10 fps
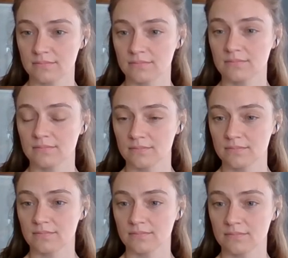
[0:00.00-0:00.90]

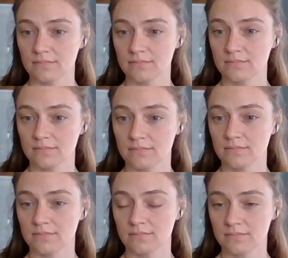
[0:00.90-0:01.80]

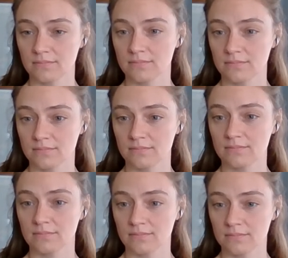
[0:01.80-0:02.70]

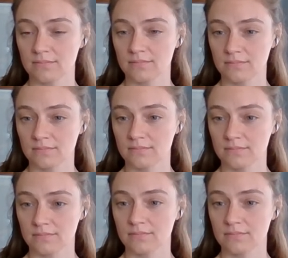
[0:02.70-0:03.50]
(not speaking)